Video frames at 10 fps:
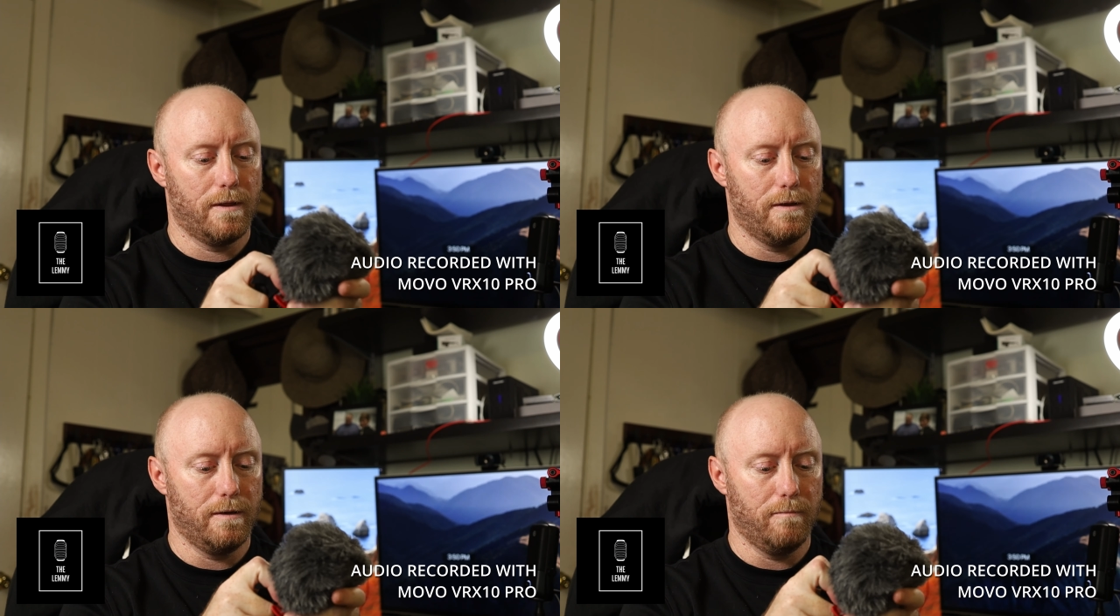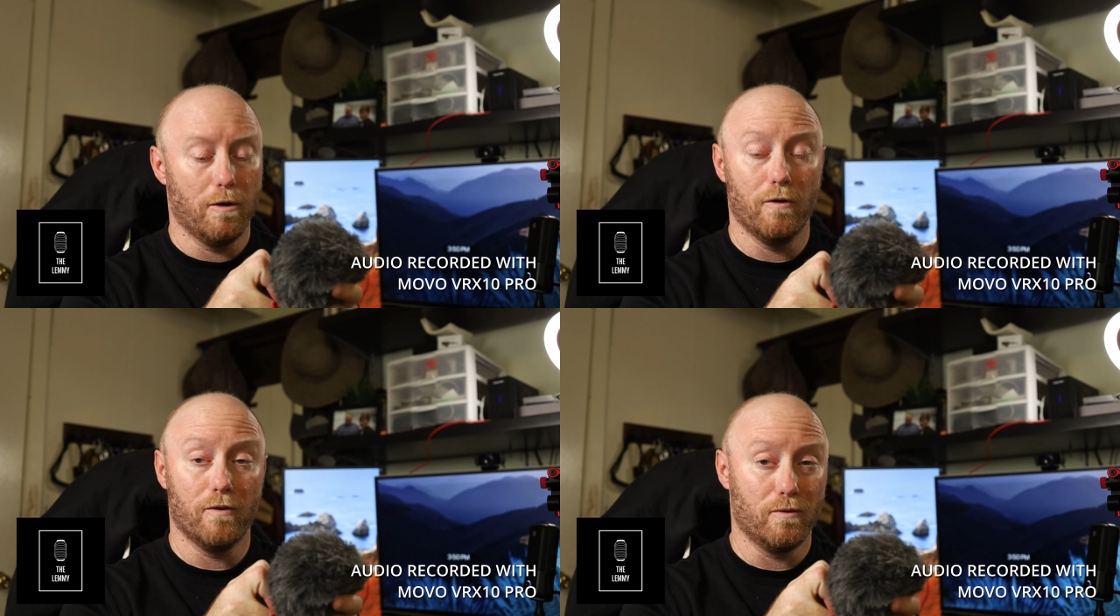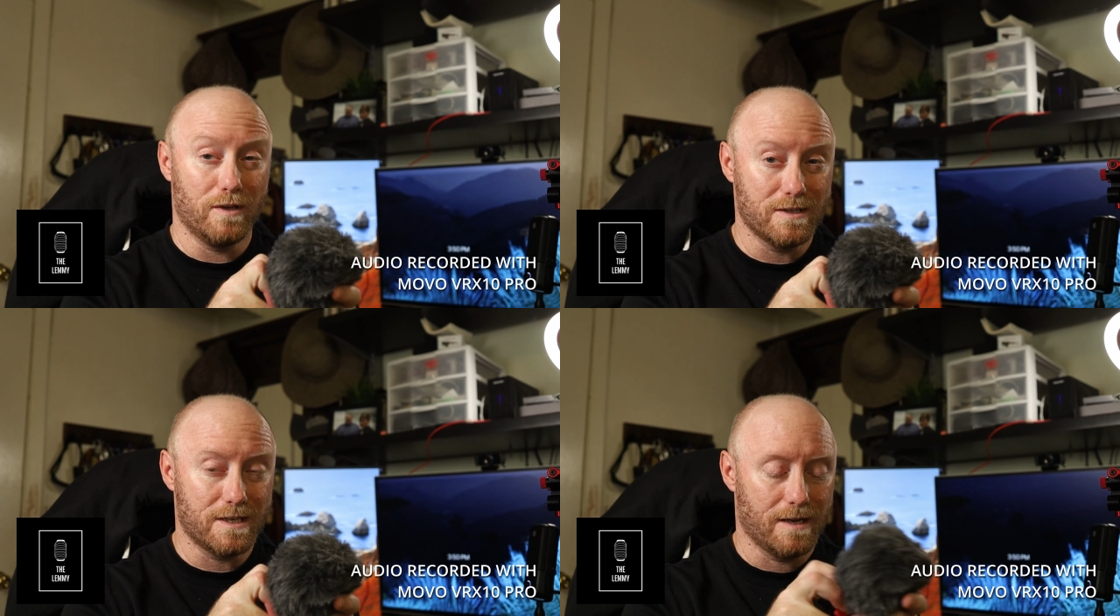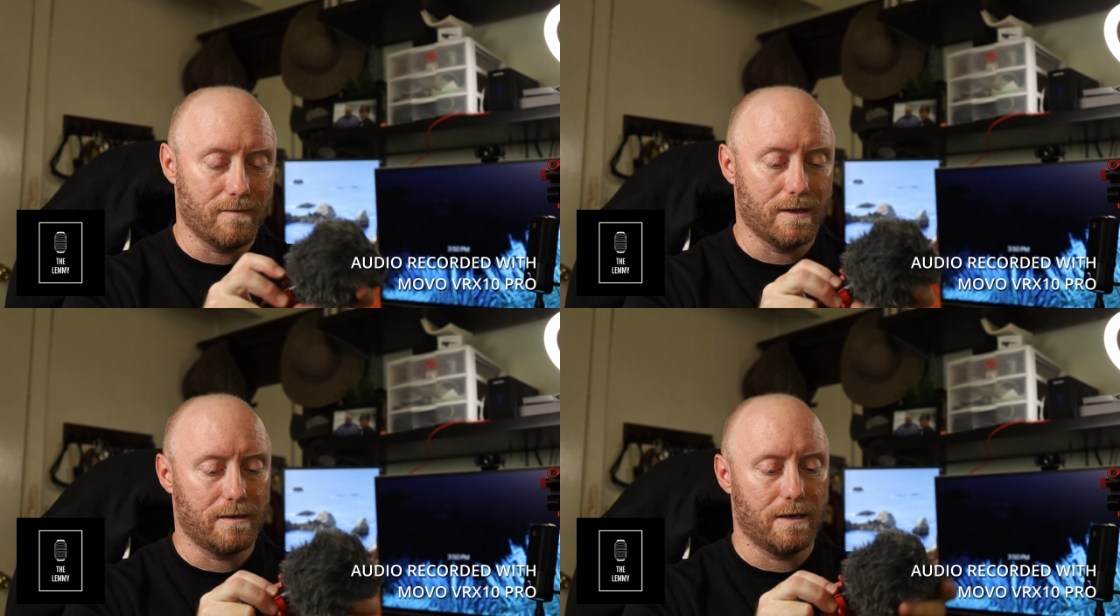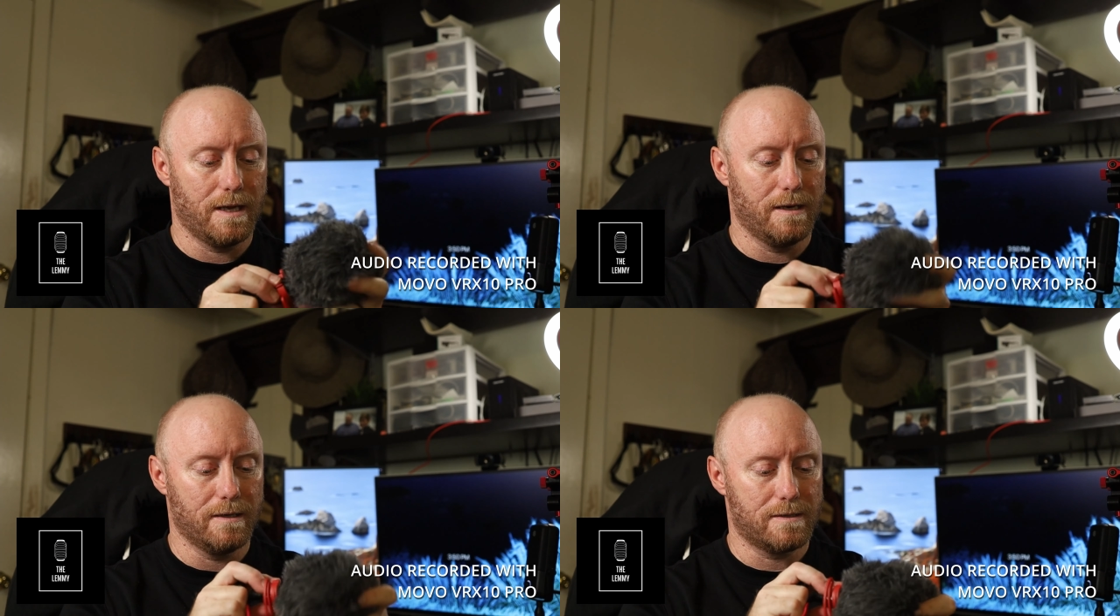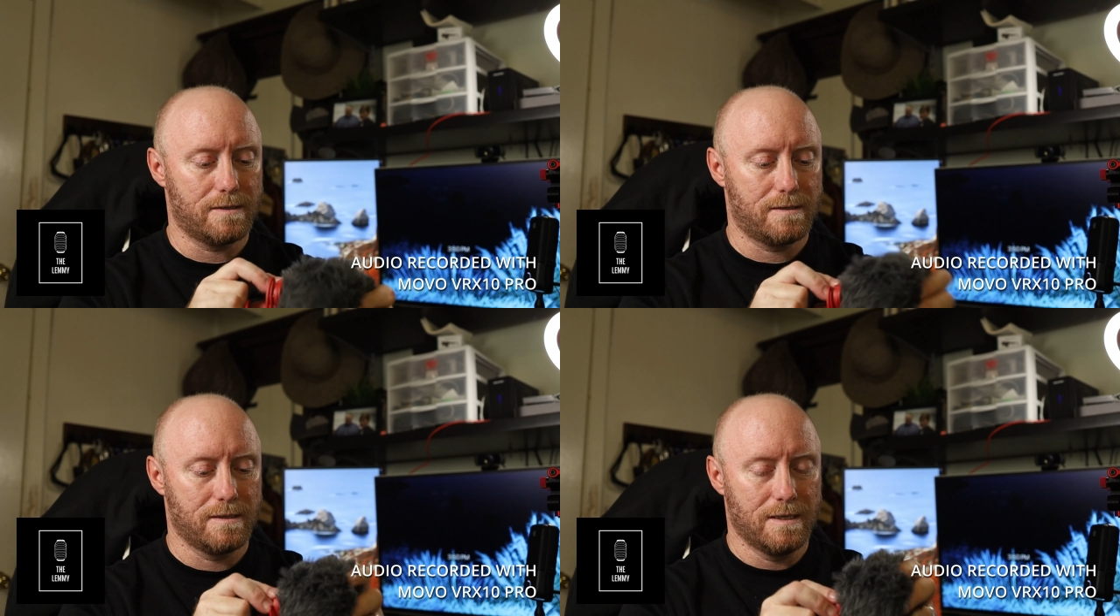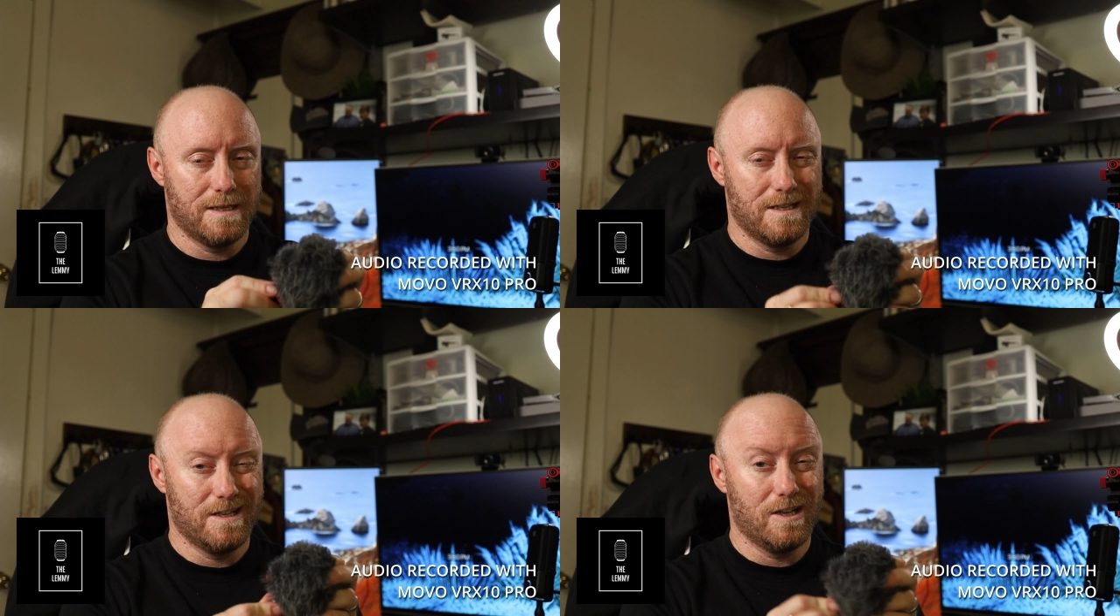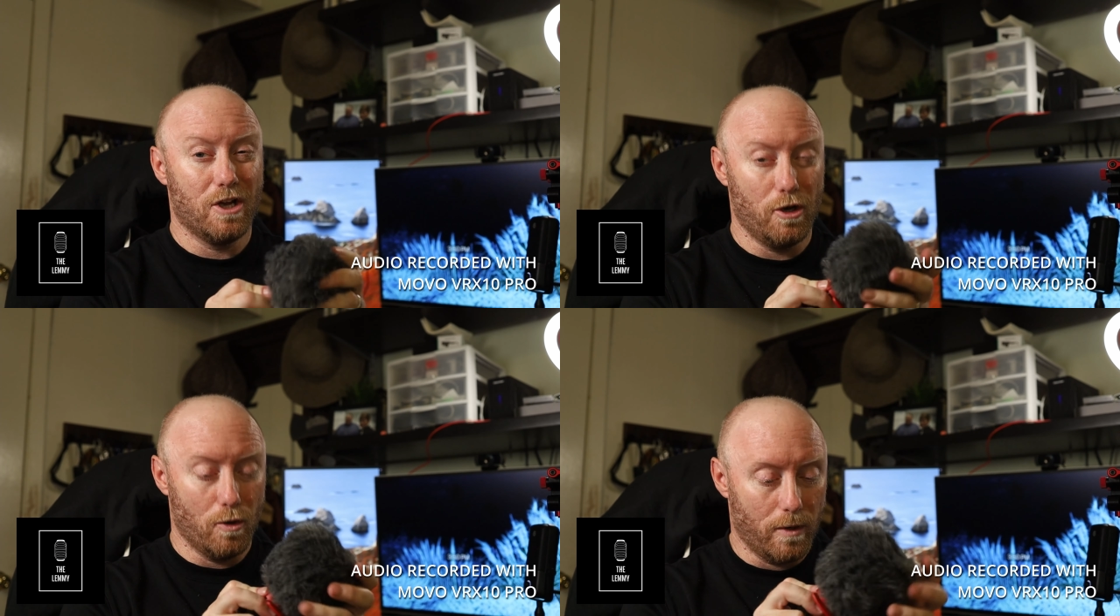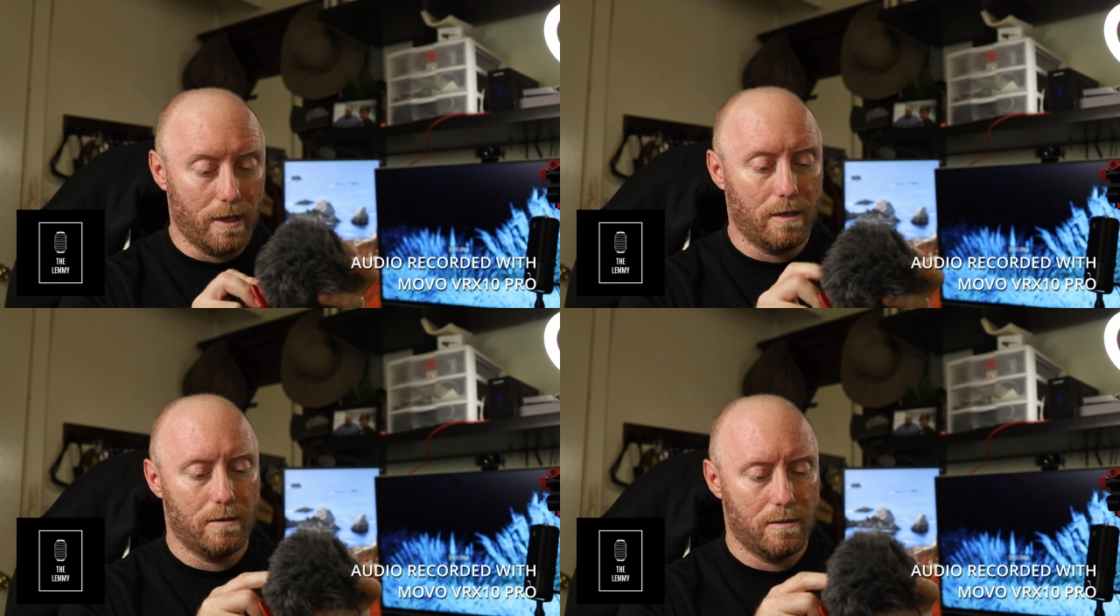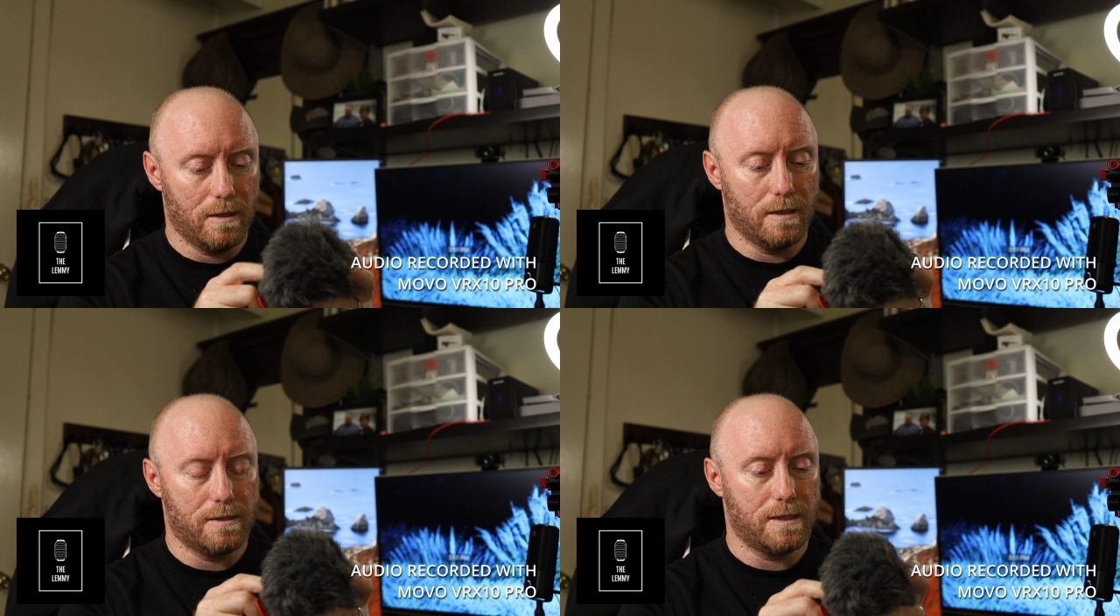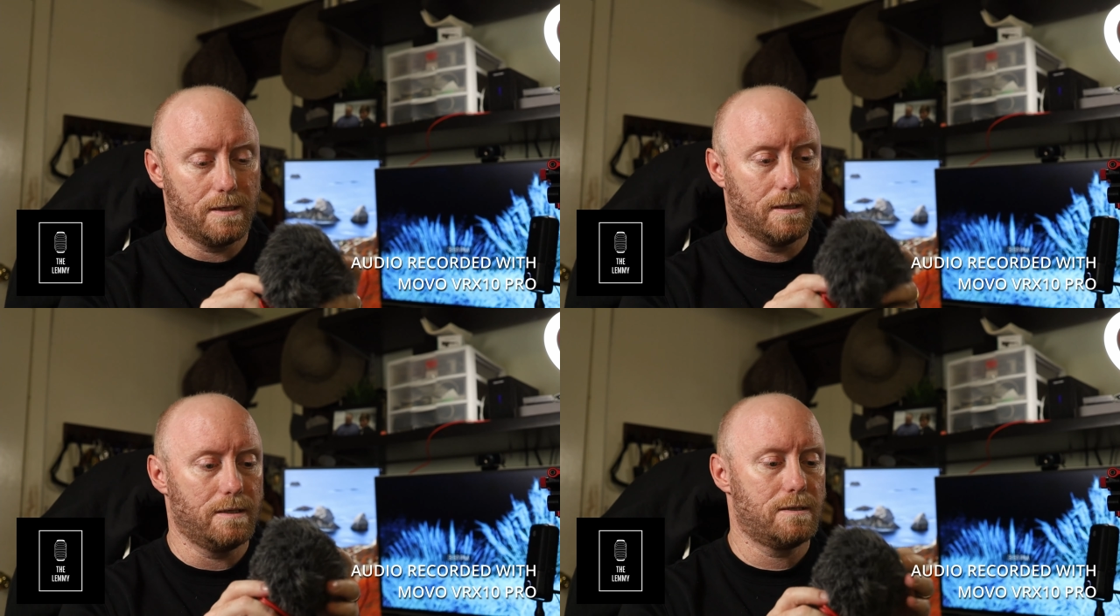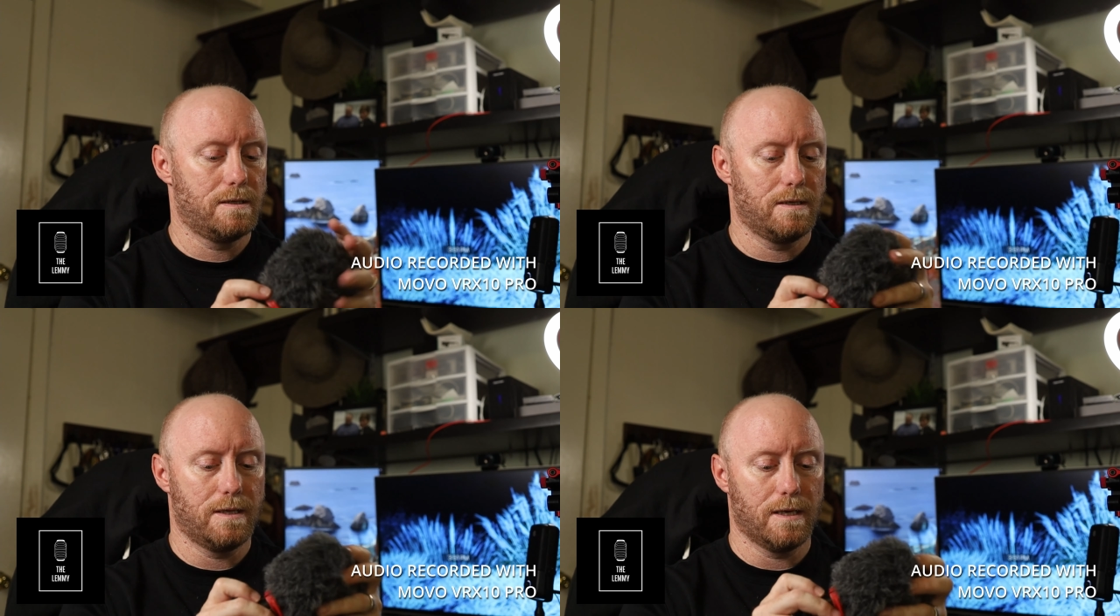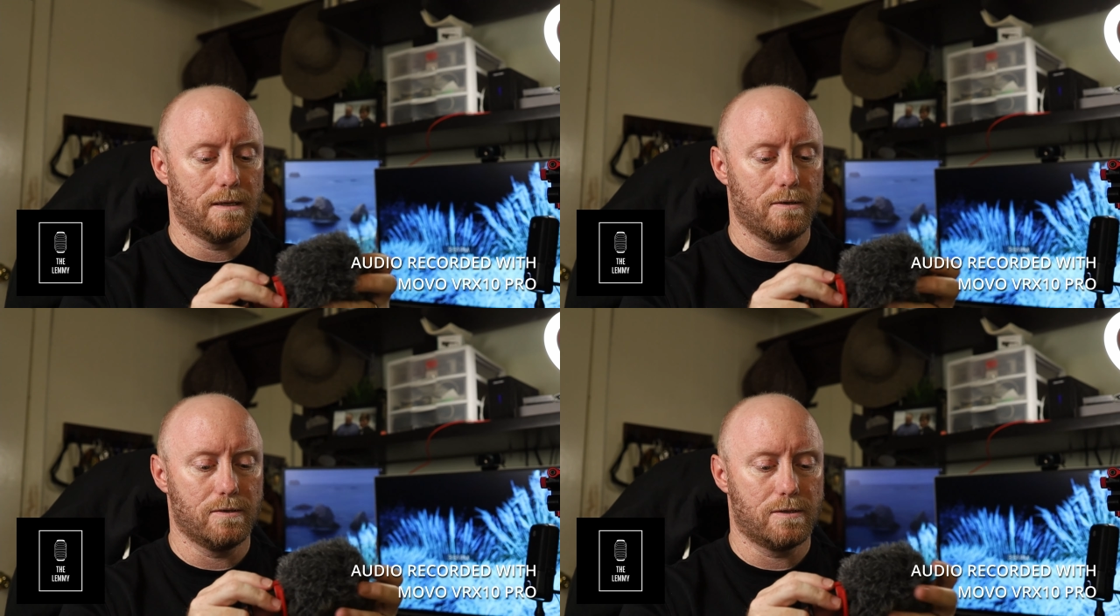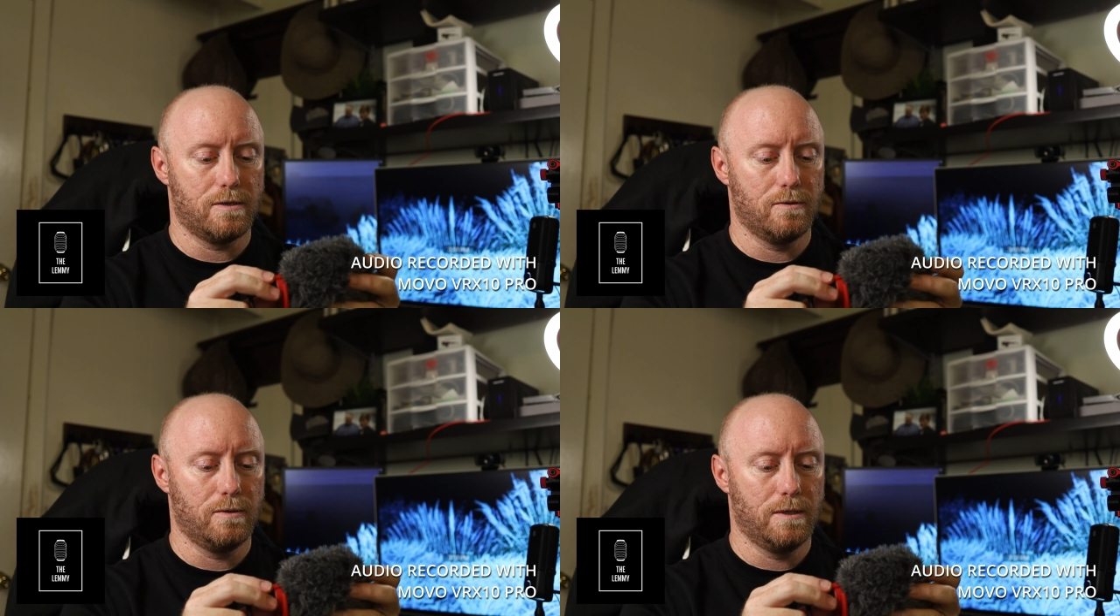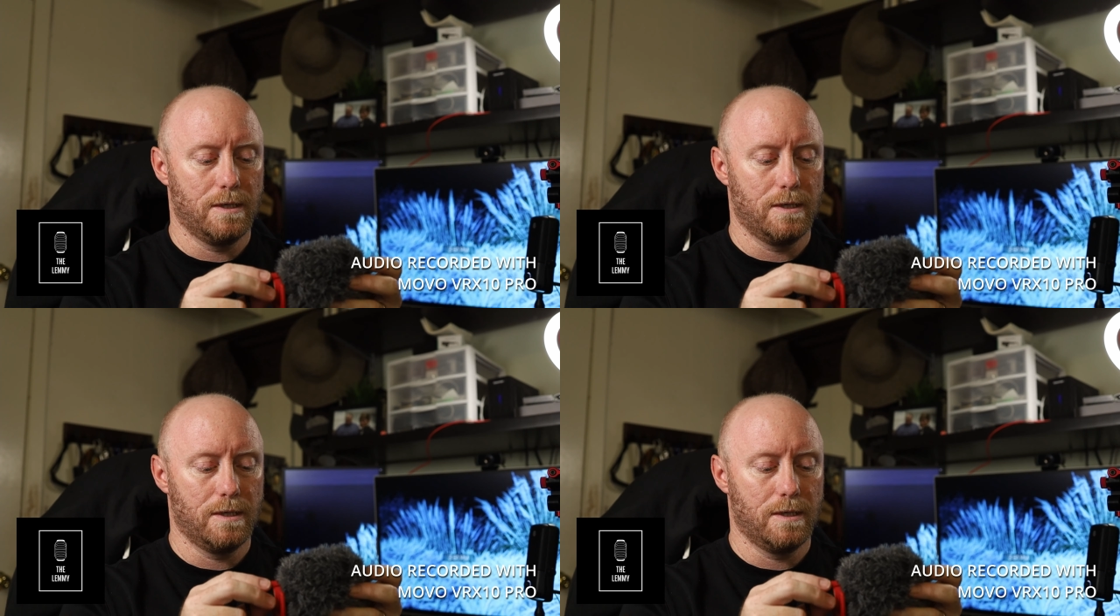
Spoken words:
The MOVO does have that, and it's annoying, to say the least, that there's two.